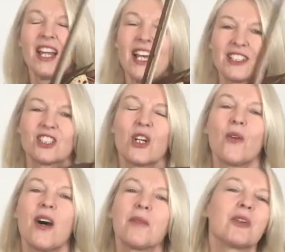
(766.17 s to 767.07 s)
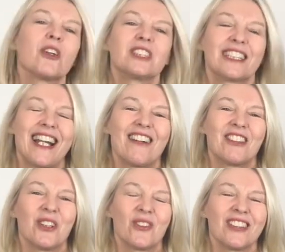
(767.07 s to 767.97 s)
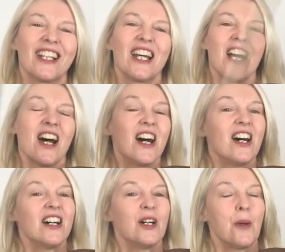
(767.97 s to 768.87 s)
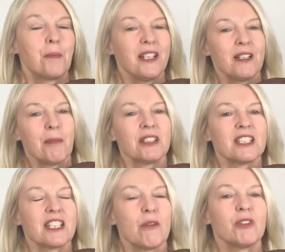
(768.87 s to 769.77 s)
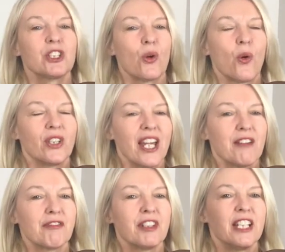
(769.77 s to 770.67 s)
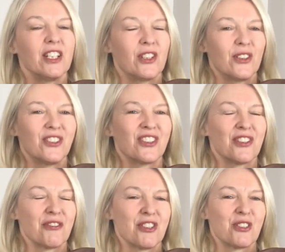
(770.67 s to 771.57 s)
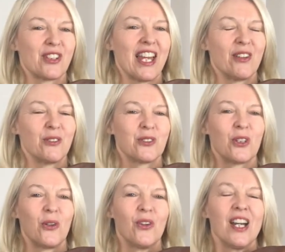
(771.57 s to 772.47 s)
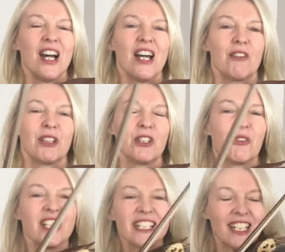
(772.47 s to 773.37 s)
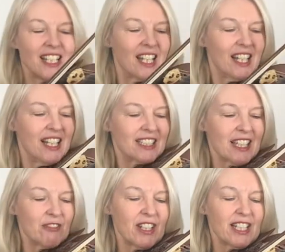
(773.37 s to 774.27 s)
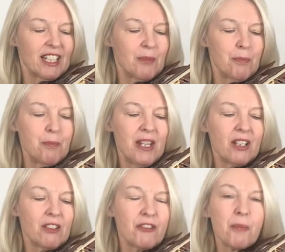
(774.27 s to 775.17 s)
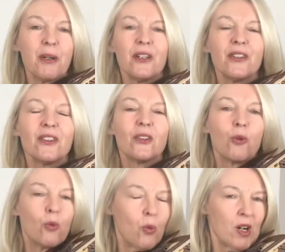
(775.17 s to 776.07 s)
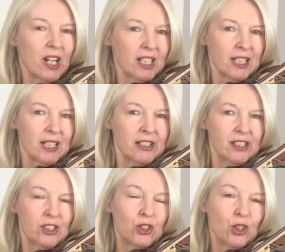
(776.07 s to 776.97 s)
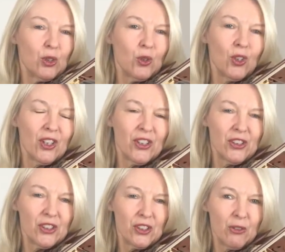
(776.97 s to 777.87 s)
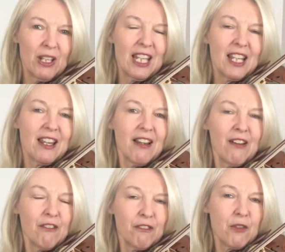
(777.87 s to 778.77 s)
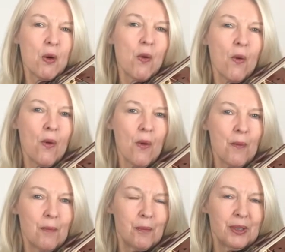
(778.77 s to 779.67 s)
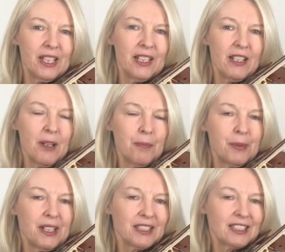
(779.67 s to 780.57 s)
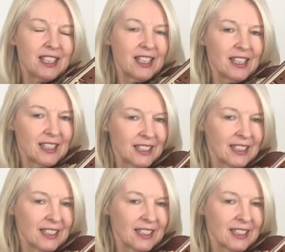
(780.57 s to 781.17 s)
And so I'm going to carry on. A peanut butter sandwich on every note of the scale. So when you're ready, let's get ready in the middle of the bow. 1, 2, 3, 4. Peanut butter.